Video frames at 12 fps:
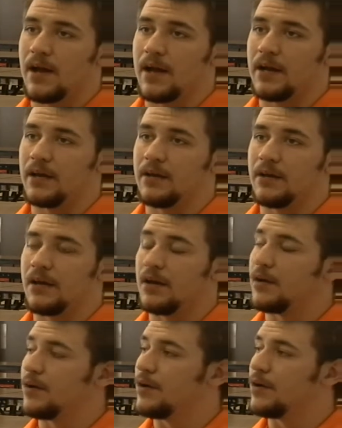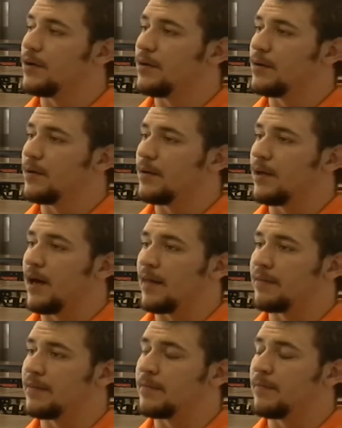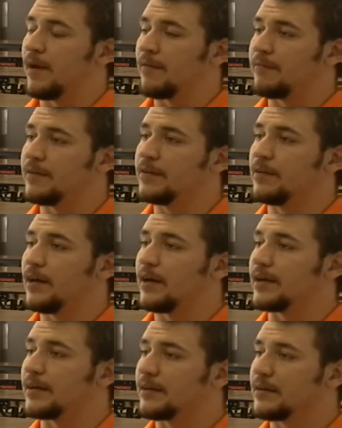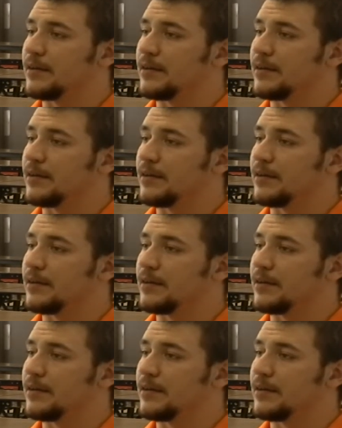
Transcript: And I feel like,